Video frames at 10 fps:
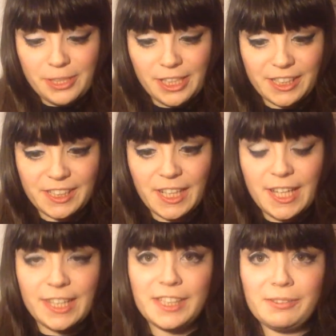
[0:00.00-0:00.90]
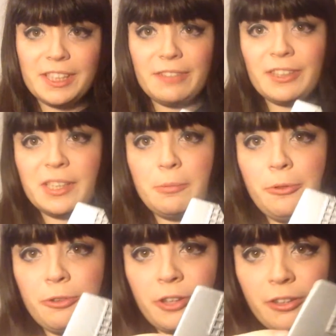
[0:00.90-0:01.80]
piece. This one's even
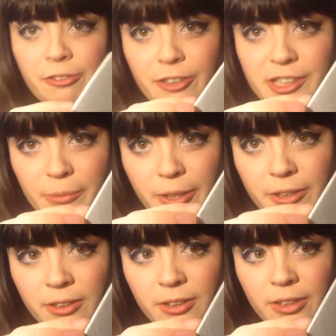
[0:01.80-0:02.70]
smoother than the first one.